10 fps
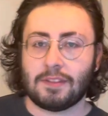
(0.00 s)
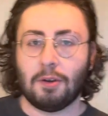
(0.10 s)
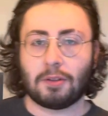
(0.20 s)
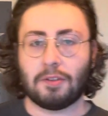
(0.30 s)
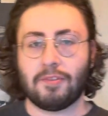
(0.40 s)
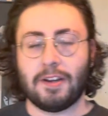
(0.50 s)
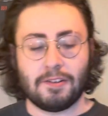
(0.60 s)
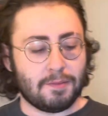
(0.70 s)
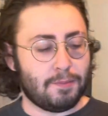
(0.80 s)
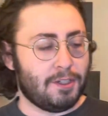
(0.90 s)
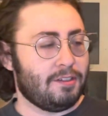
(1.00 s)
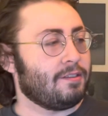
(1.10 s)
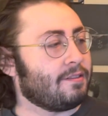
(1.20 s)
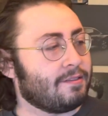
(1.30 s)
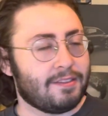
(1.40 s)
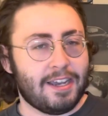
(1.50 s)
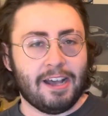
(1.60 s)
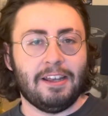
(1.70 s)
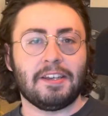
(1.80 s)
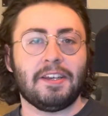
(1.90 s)
Oakland Raiders, but
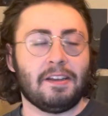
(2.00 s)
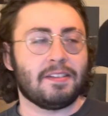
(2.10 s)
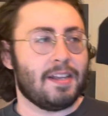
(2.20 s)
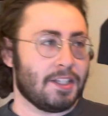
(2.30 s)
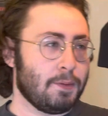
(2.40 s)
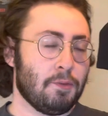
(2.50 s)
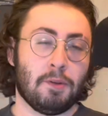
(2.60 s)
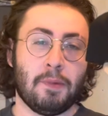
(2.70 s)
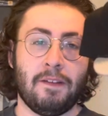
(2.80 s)
LA Kings has to be one of my